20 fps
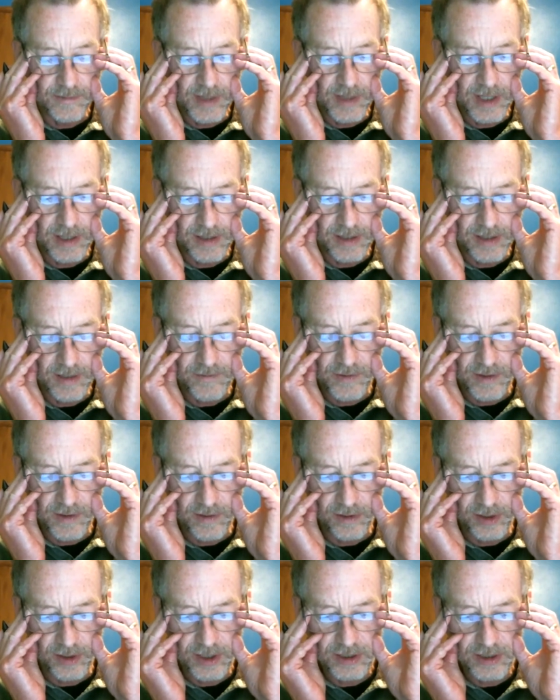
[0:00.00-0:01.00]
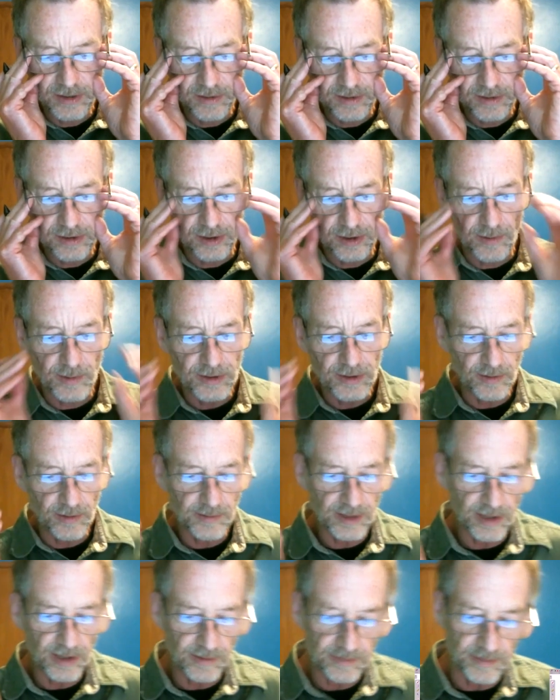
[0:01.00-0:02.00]
And if you look at those dermatomes,
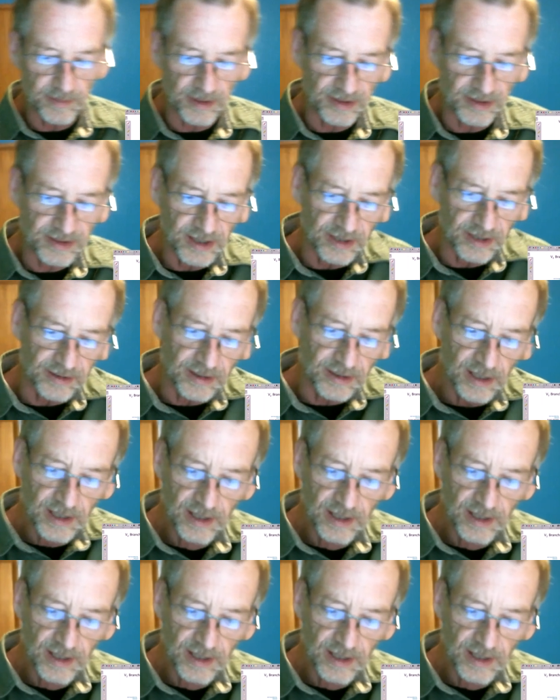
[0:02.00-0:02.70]
it helps make sense.